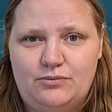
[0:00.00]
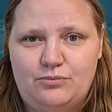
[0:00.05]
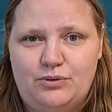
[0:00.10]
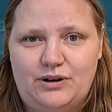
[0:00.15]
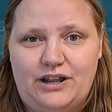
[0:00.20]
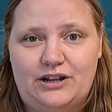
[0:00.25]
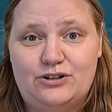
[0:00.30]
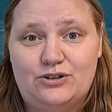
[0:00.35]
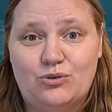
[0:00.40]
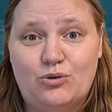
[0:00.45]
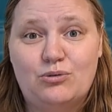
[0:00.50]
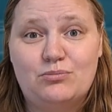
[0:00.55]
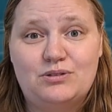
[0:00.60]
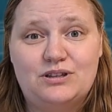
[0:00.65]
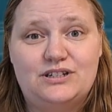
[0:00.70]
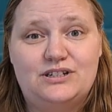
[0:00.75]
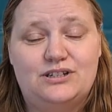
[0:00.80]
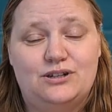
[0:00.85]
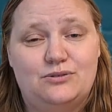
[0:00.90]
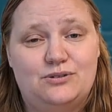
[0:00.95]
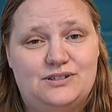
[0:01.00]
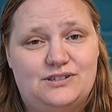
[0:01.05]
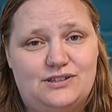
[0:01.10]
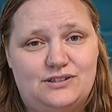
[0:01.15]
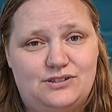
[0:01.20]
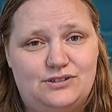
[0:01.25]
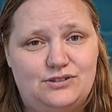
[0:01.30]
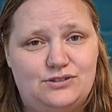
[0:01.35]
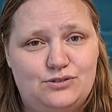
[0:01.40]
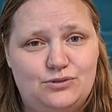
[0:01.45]
What I normally do is a
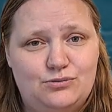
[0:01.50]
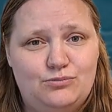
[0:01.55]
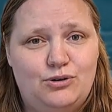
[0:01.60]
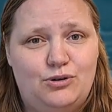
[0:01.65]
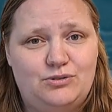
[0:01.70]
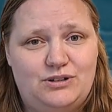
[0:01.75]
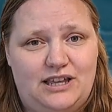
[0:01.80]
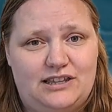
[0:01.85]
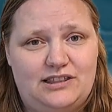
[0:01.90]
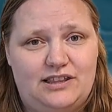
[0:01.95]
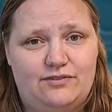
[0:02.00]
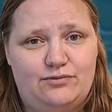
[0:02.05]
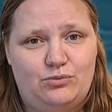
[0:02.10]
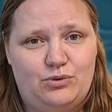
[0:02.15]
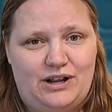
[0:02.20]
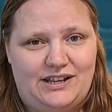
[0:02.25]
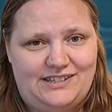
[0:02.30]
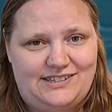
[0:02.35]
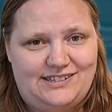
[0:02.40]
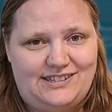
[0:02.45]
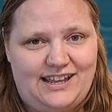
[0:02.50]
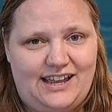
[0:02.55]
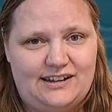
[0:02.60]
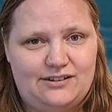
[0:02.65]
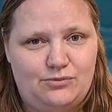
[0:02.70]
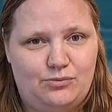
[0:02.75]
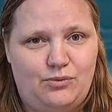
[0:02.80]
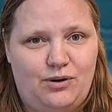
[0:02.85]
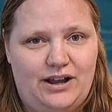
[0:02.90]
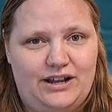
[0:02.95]
sumo deadlift where I
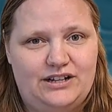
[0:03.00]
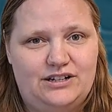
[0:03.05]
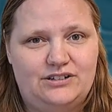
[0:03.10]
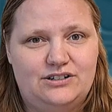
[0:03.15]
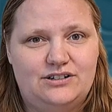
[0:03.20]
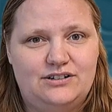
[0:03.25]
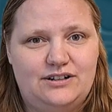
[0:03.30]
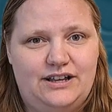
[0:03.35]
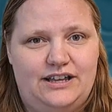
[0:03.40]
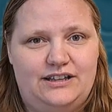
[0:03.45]
stand wider,